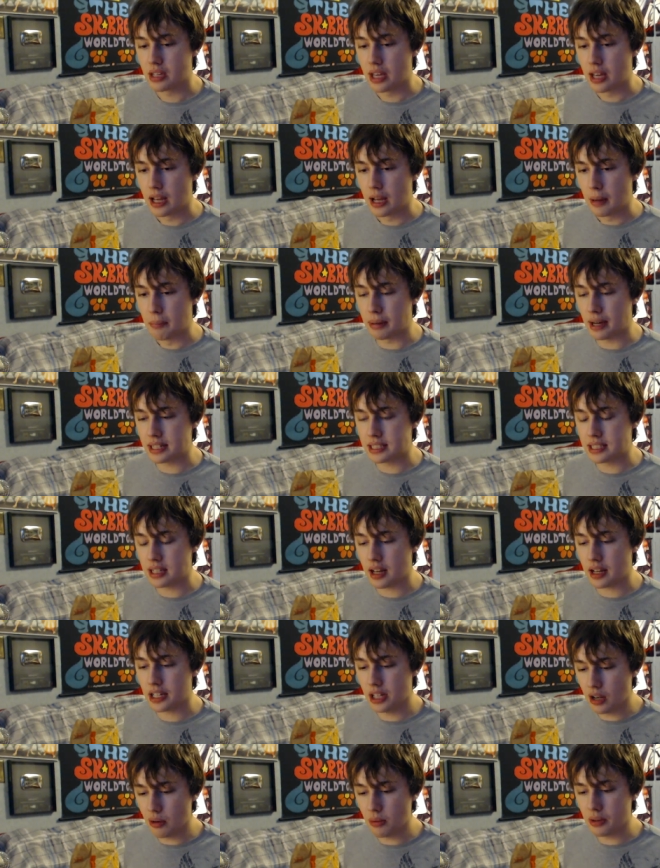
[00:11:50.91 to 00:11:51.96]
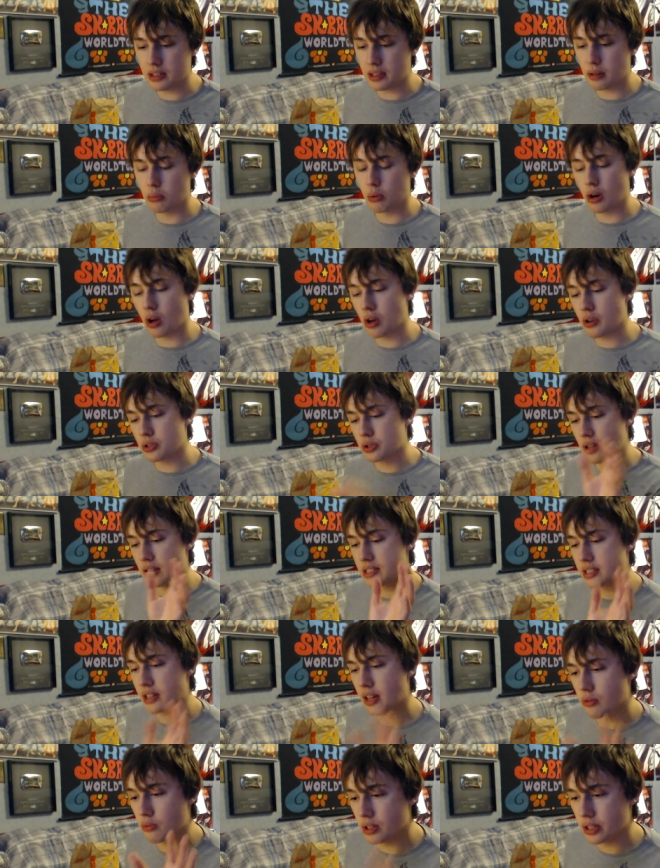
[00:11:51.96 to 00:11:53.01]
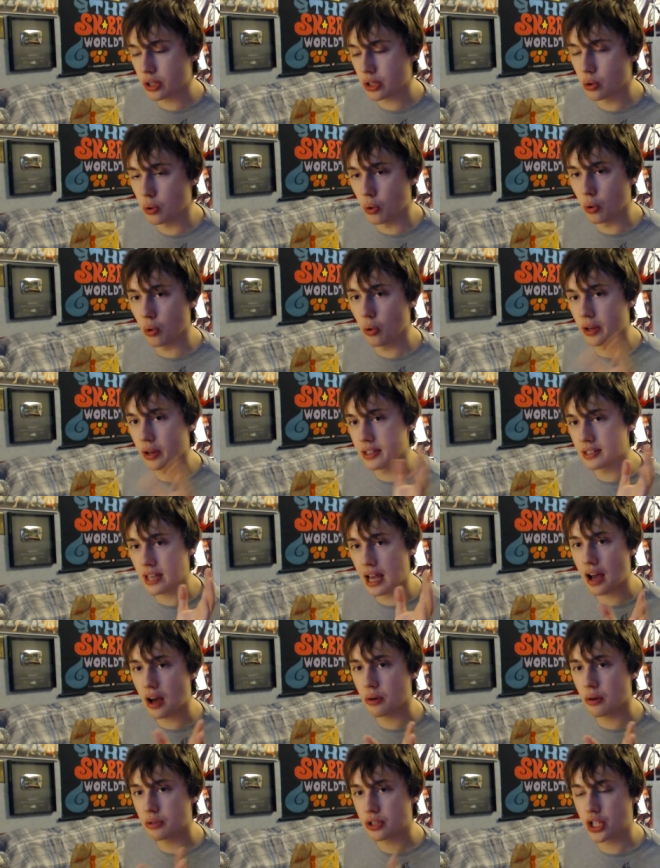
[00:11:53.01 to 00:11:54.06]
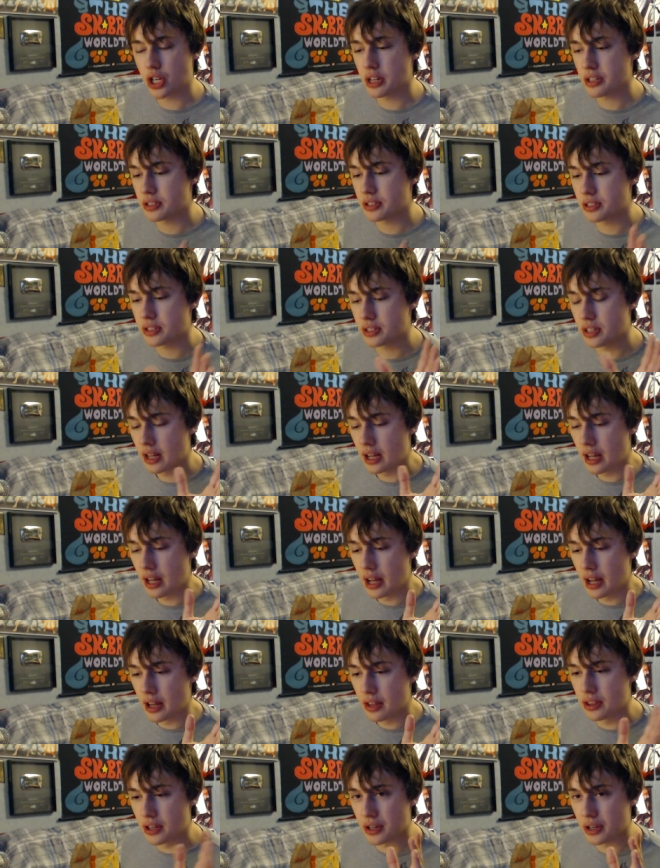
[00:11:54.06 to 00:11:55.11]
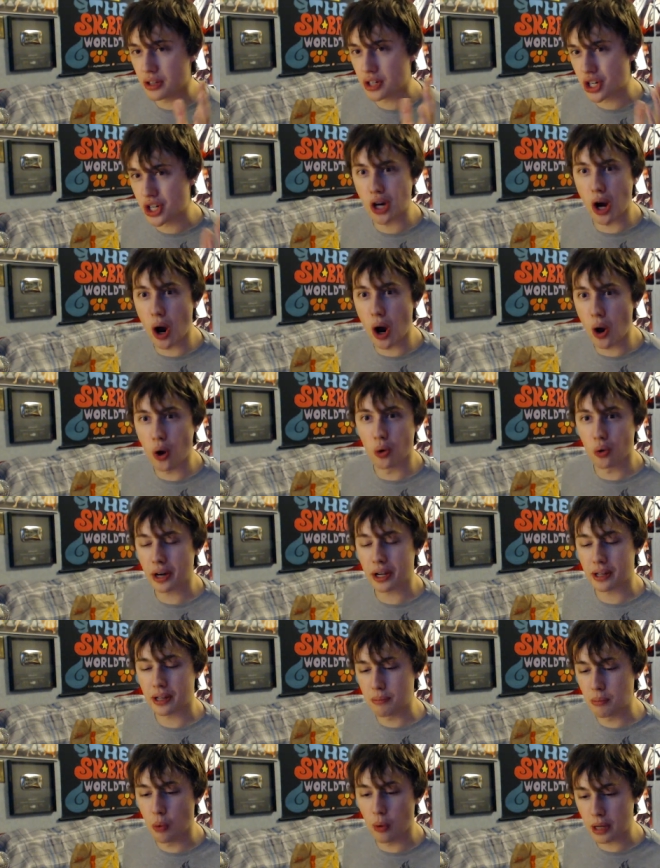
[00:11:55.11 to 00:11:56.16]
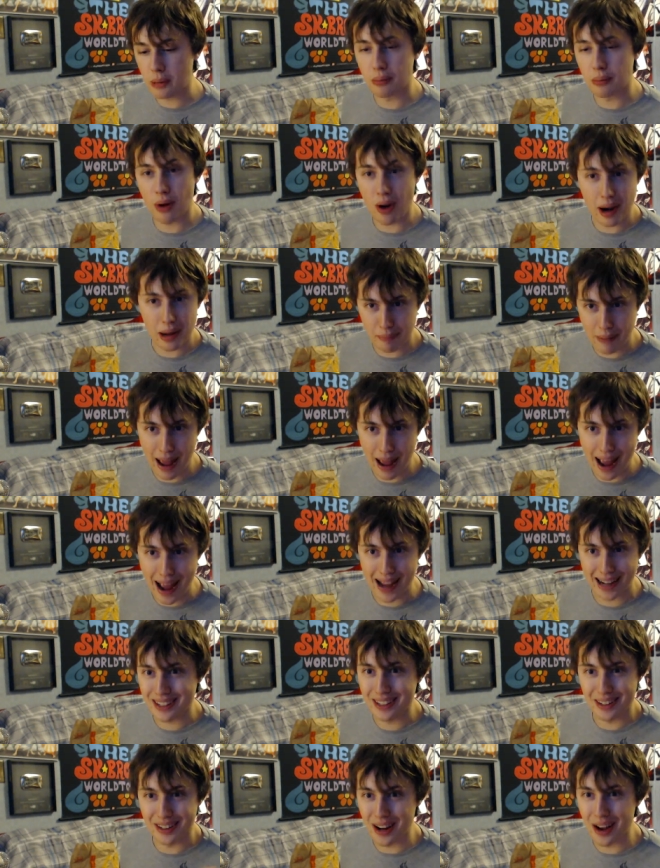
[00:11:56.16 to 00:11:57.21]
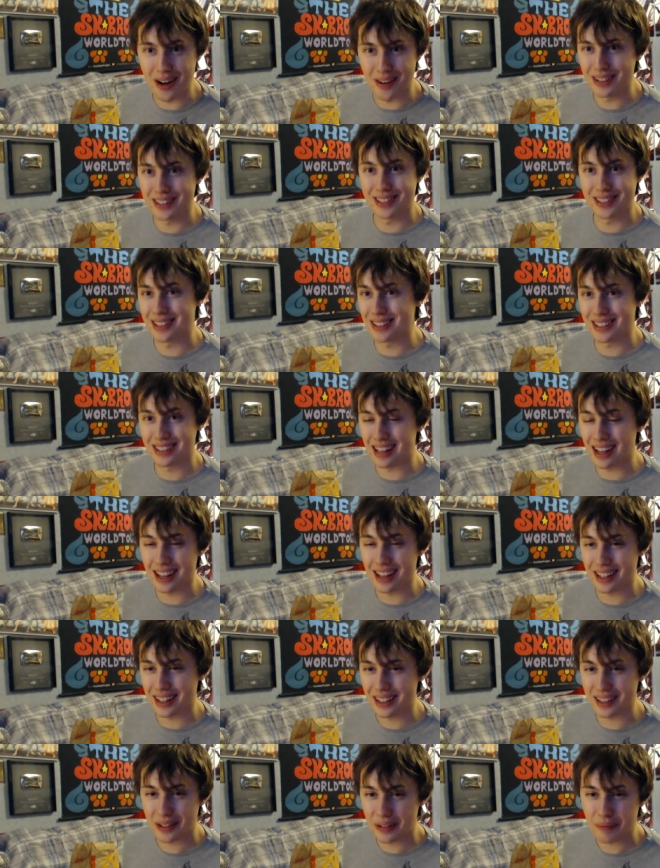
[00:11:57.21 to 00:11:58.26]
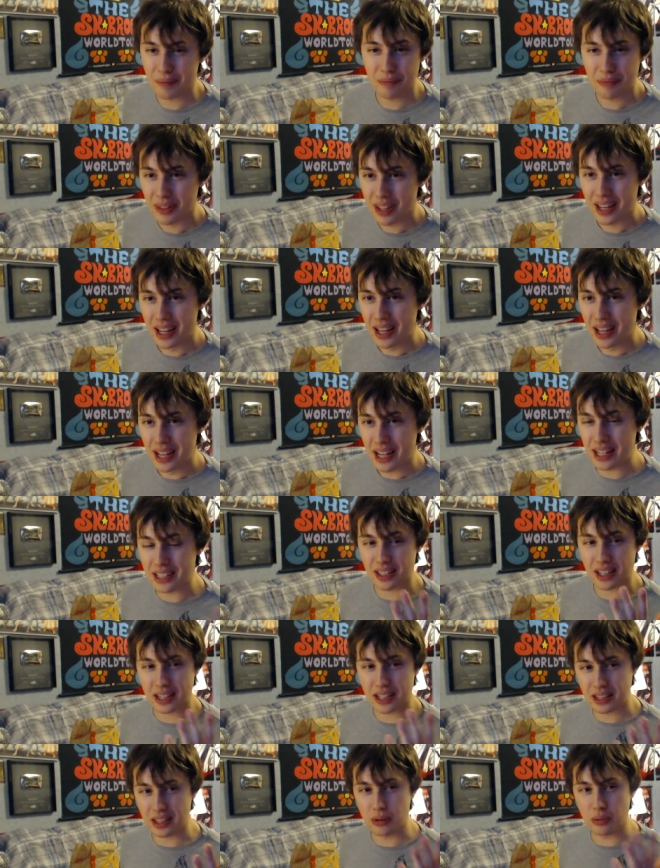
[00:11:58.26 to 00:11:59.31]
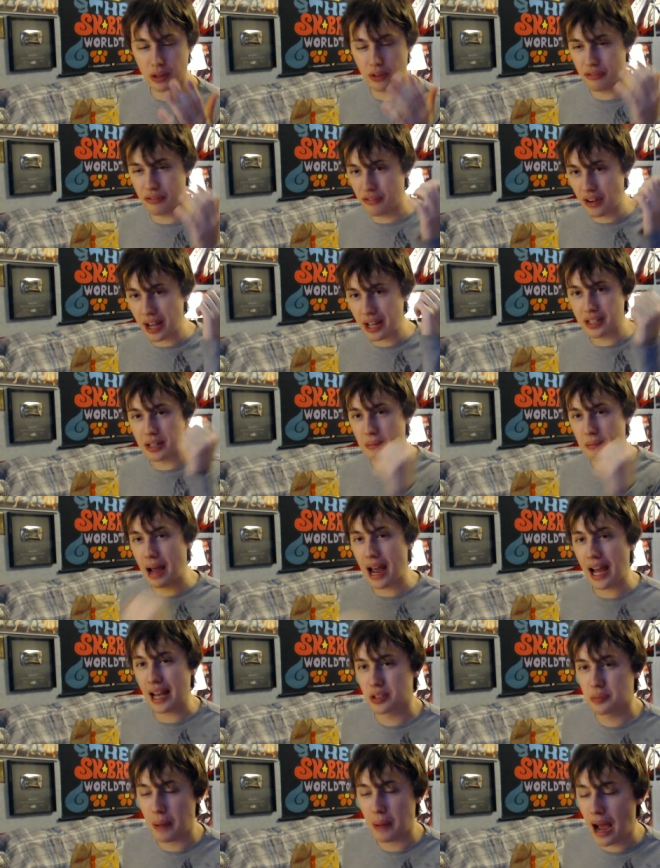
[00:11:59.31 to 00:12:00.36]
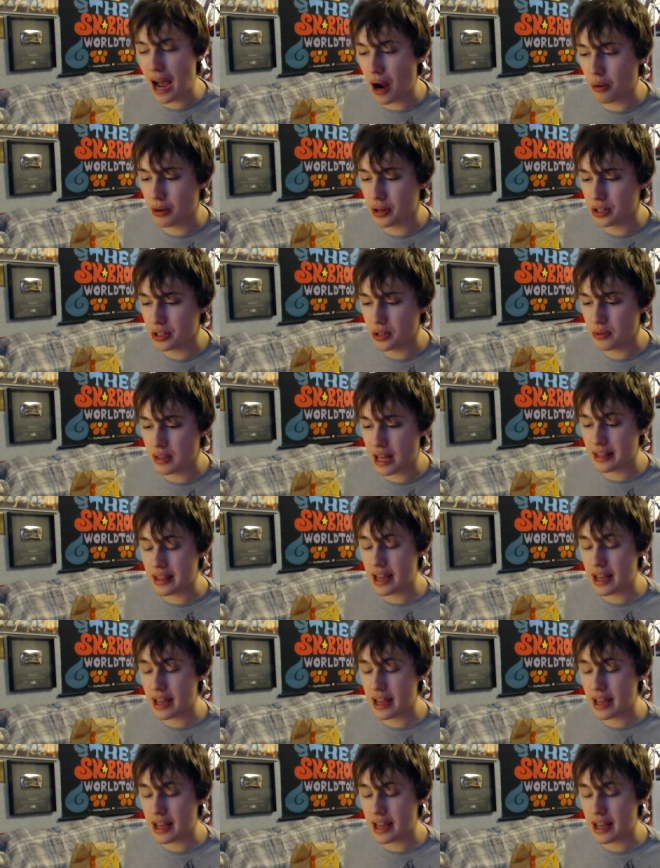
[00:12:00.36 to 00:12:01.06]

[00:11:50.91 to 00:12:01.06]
but uh, you know what? What also that's kind of really cool is how just the show Rick and Morty brought it back. You know, it's just like it's like the the fandom has power to do that now.